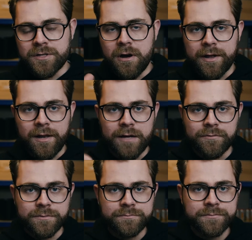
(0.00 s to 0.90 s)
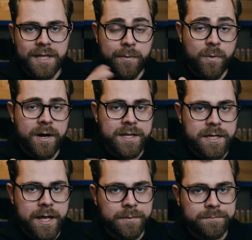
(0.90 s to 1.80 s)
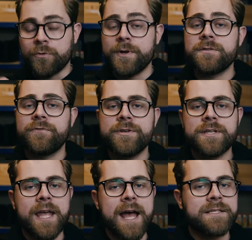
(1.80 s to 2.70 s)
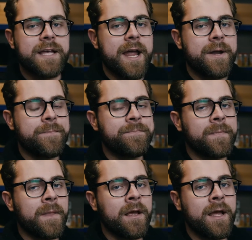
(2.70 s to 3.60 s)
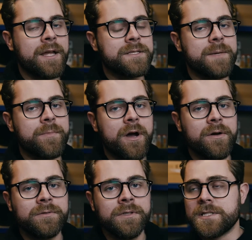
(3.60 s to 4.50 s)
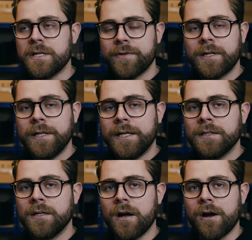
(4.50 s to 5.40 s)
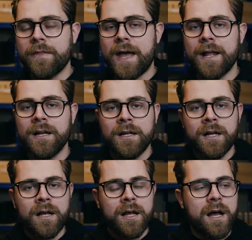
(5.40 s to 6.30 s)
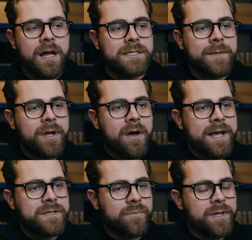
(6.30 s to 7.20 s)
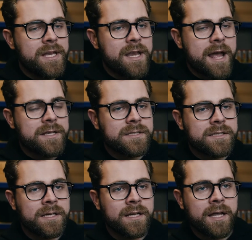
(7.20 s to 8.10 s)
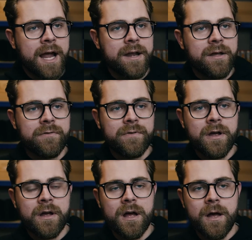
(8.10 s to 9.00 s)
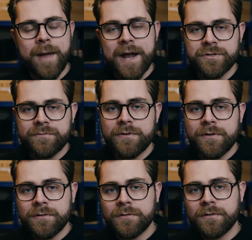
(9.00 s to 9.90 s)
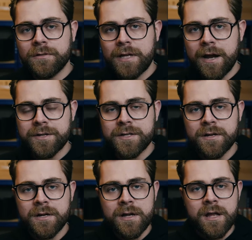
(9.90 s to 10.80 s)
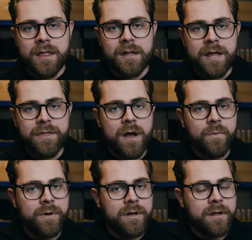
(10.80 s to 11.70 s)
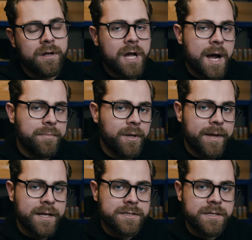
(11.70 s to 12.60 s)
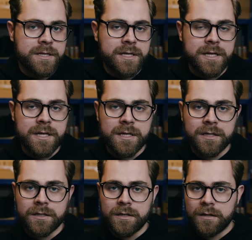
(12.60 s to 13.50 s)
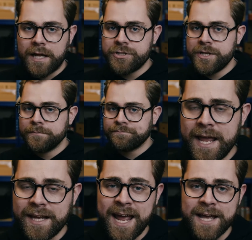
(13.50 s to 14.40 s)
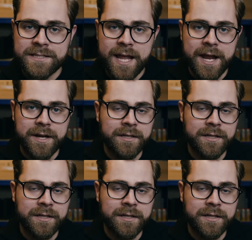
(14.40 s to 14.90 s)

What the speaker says: target level that we wanted to hit. The reason for using Cascade and Simcoe specifically are that Simcoe has a really nice kind of passion fruit character that I thought would complement the lychee, and Cascade